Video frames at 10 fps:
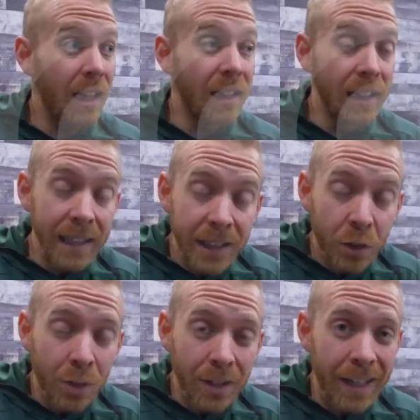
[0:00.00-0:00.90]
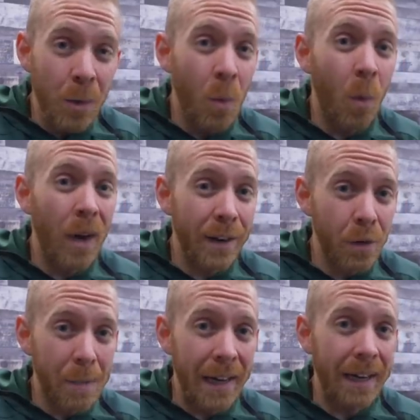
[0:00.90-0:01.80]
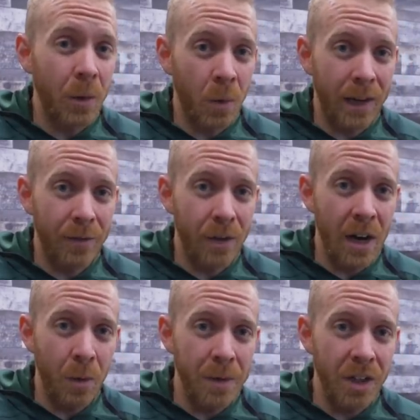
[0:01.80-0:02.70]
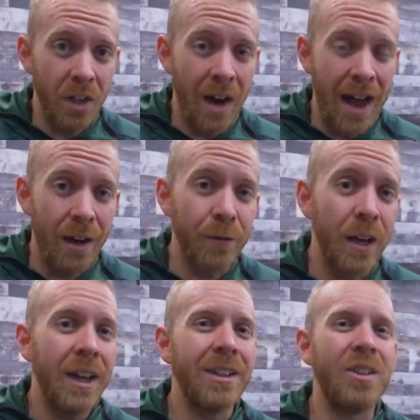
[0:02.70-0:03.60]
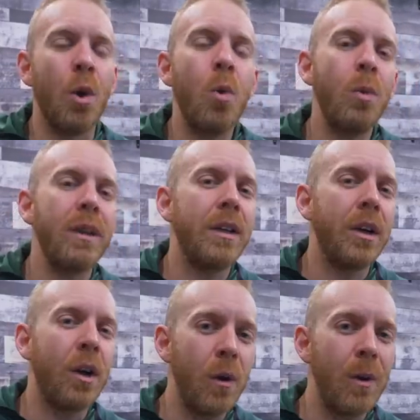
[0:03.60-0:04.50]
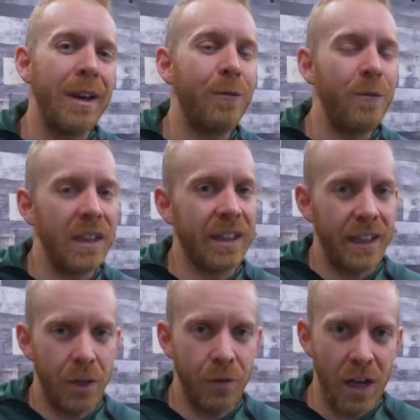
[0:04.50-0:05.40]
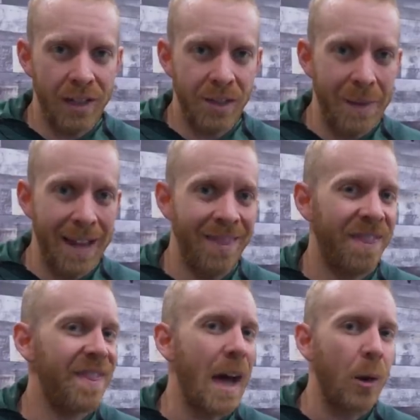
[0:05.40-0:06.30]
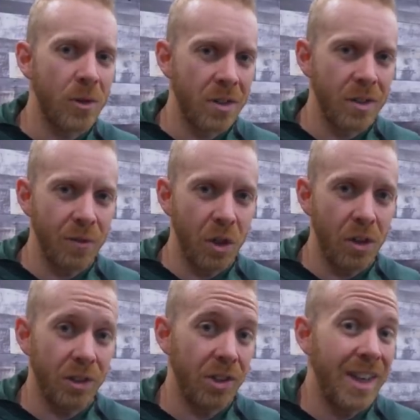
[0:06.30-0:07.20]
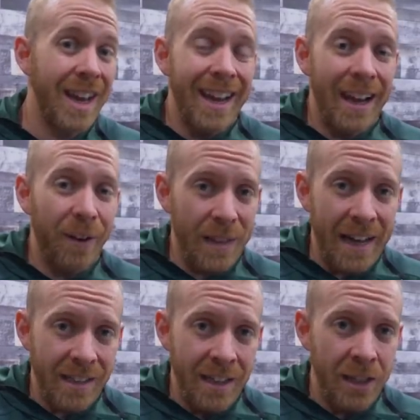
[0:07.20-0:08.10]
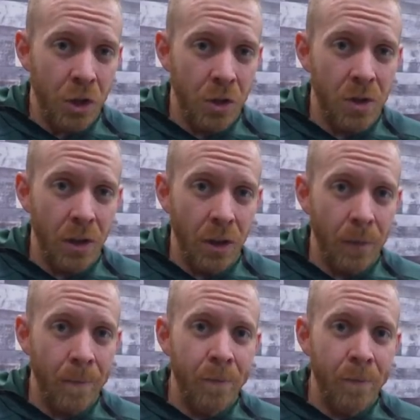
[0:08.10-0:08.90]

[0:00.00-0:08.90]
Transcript: Literally whatever bike and whatever helmet you have. Don't go and feel like you've got to spend thousands of dollars if that's an issue to you.